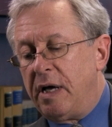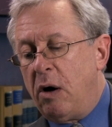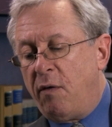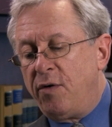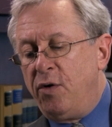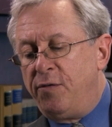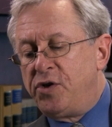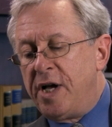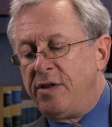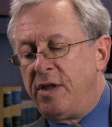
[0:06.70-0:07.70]
However, you've
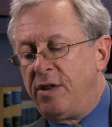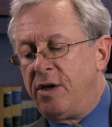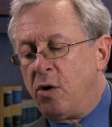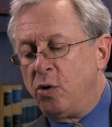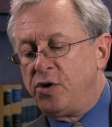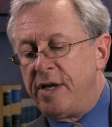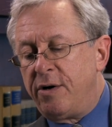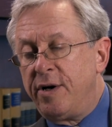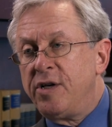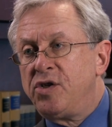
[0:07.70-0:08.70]
said that the gold
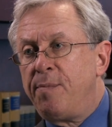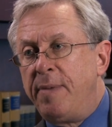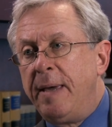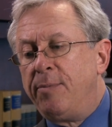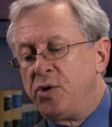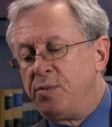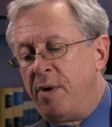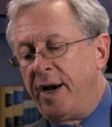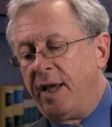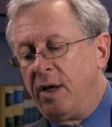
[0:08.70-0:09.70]
standard is the people's
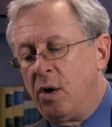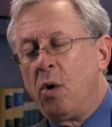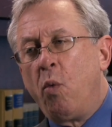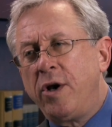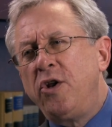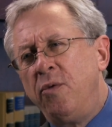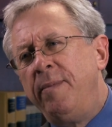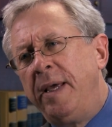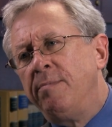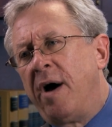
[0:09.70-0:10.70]
money. What do you
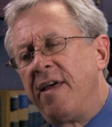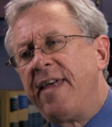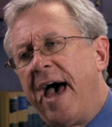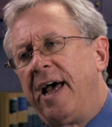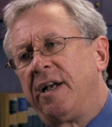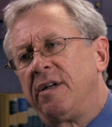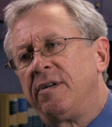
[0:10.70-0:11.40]
mean by that?